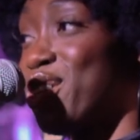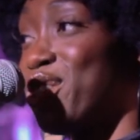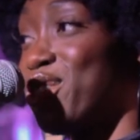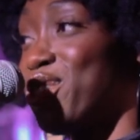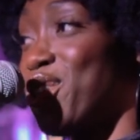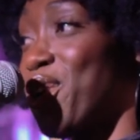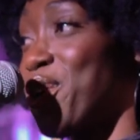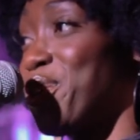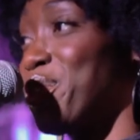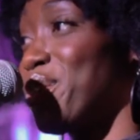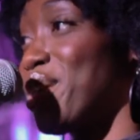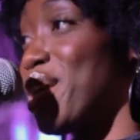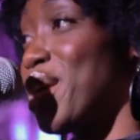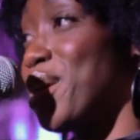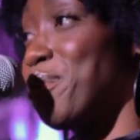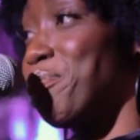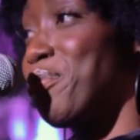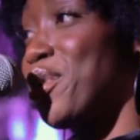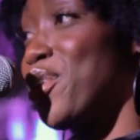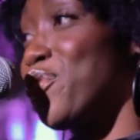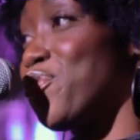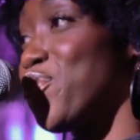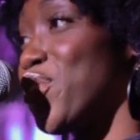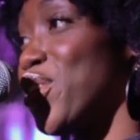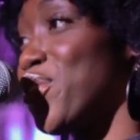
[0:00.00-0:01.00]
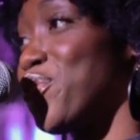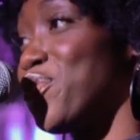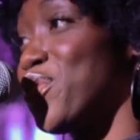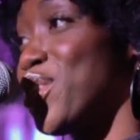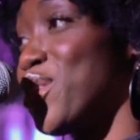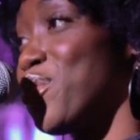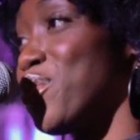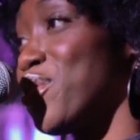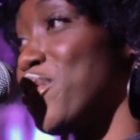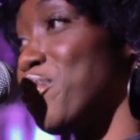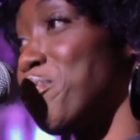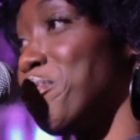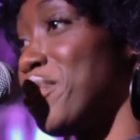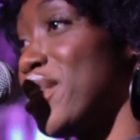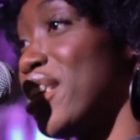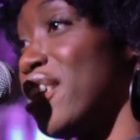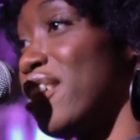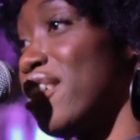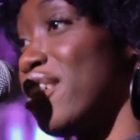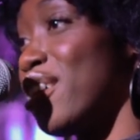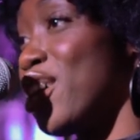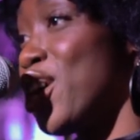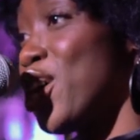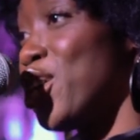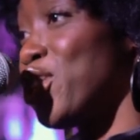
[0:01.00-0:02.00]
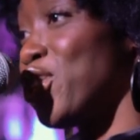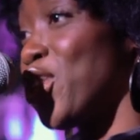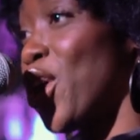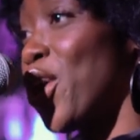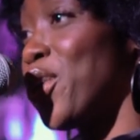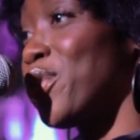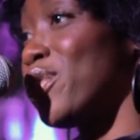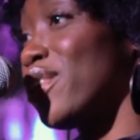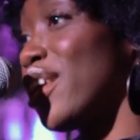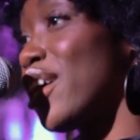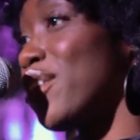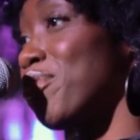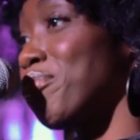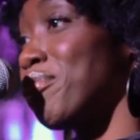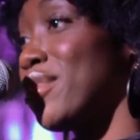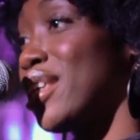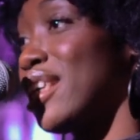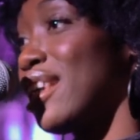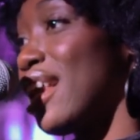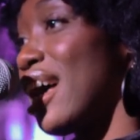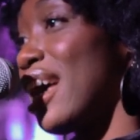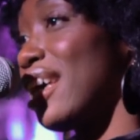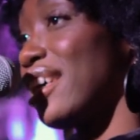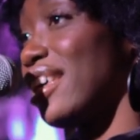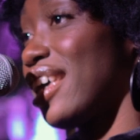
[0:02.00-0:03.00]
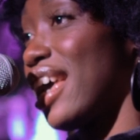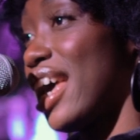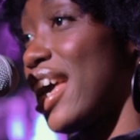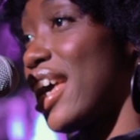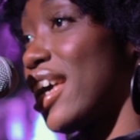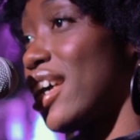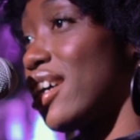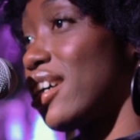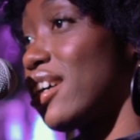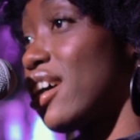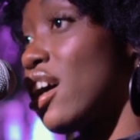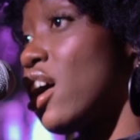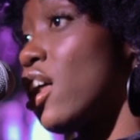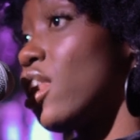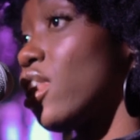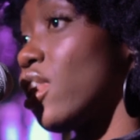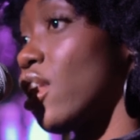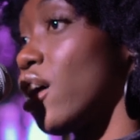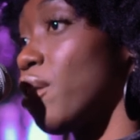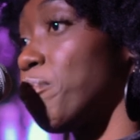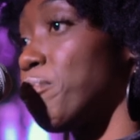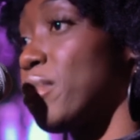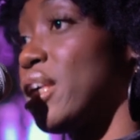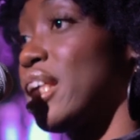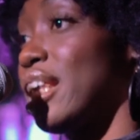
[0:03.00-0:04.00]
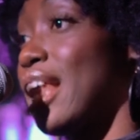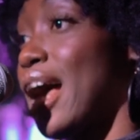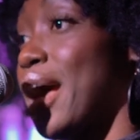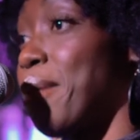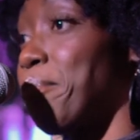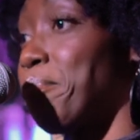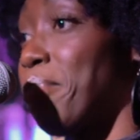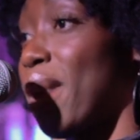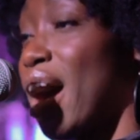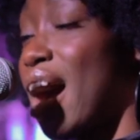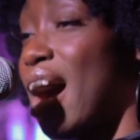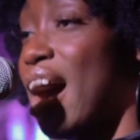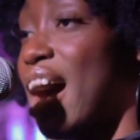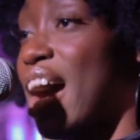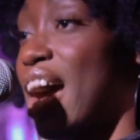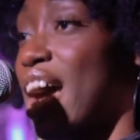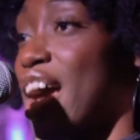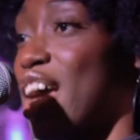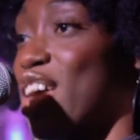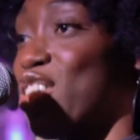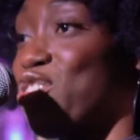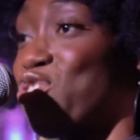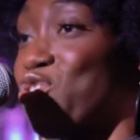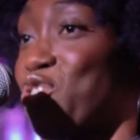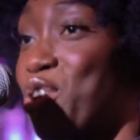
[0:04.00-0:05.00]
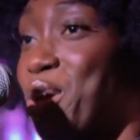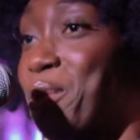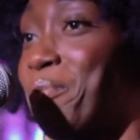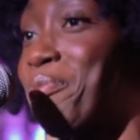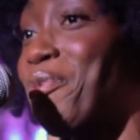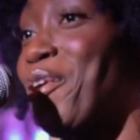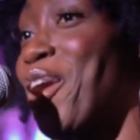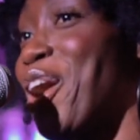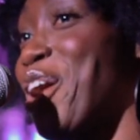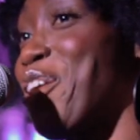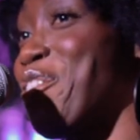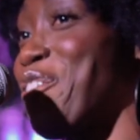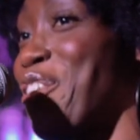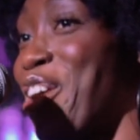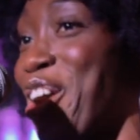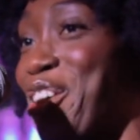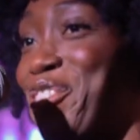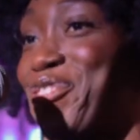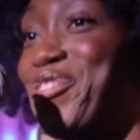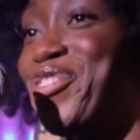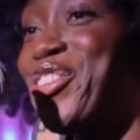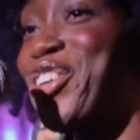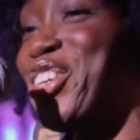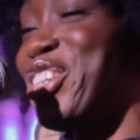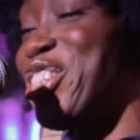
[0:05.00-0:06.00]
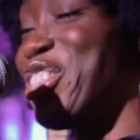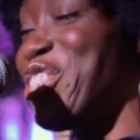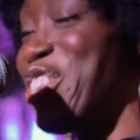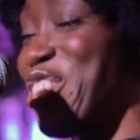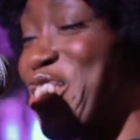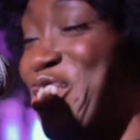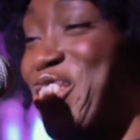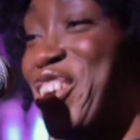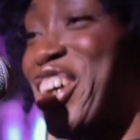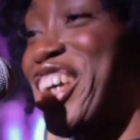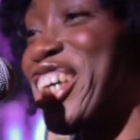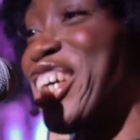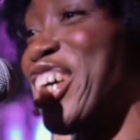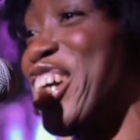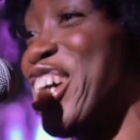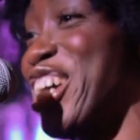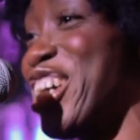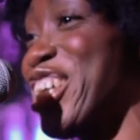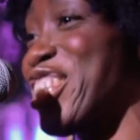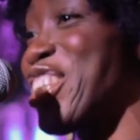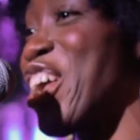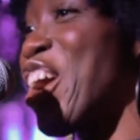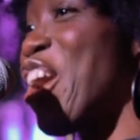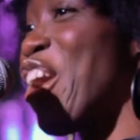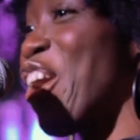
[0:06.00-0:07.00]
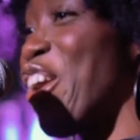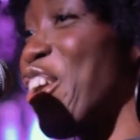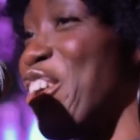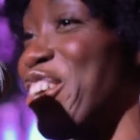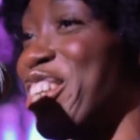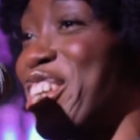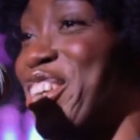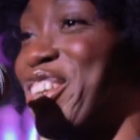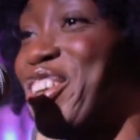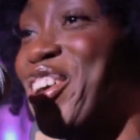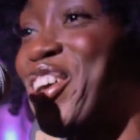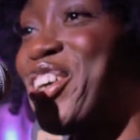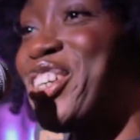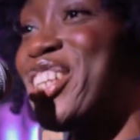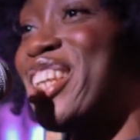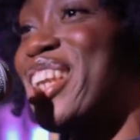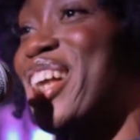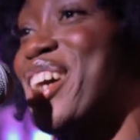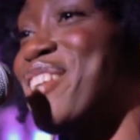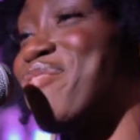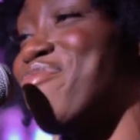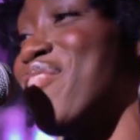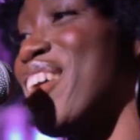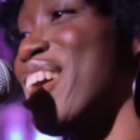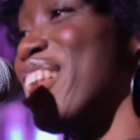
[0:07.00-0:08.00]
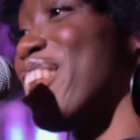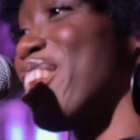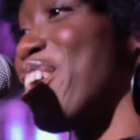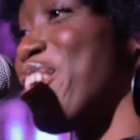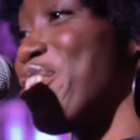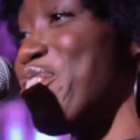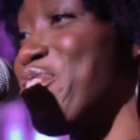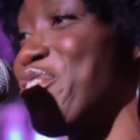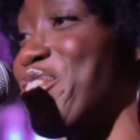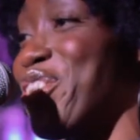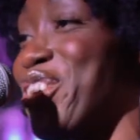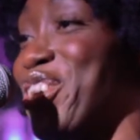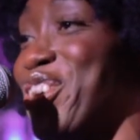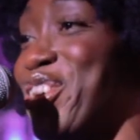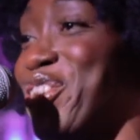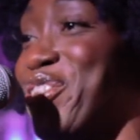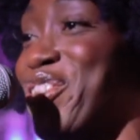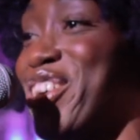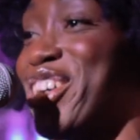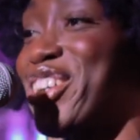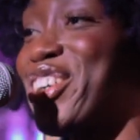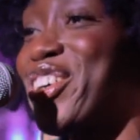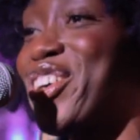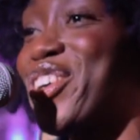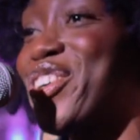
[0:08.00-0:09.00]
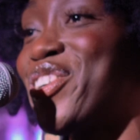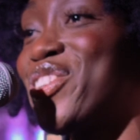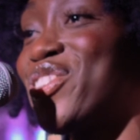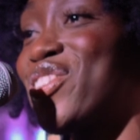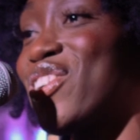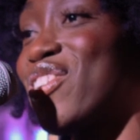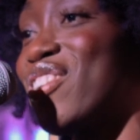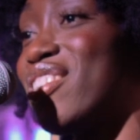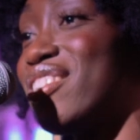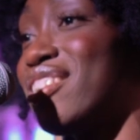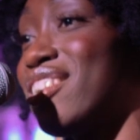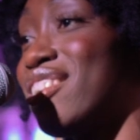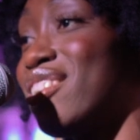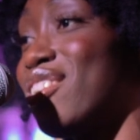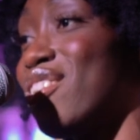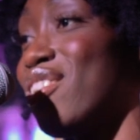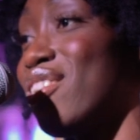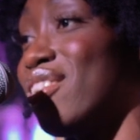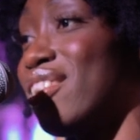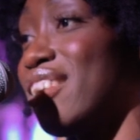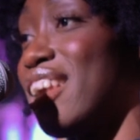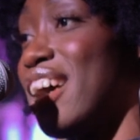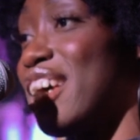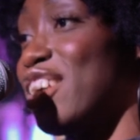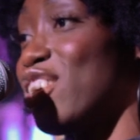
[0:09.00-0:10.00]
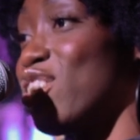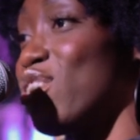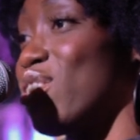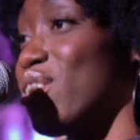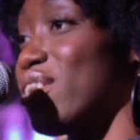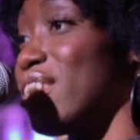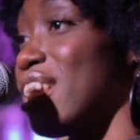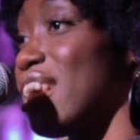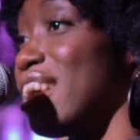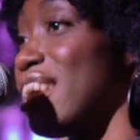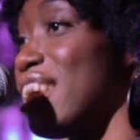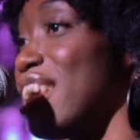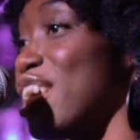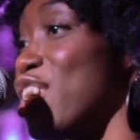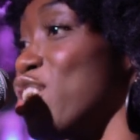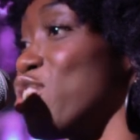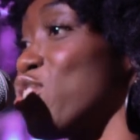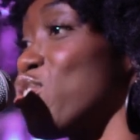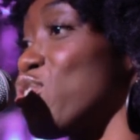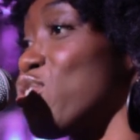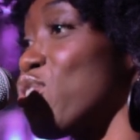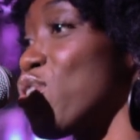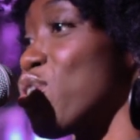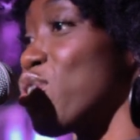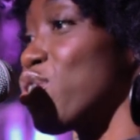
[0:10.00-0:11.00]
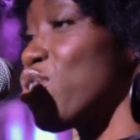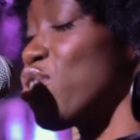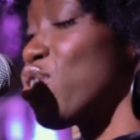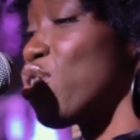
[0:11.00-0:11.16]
Don't keep it 50 with me. Don't love me like cake. Love me like pie. 3.142. It goes on and on like my love for you. It goes on and on like you're on a Leah song.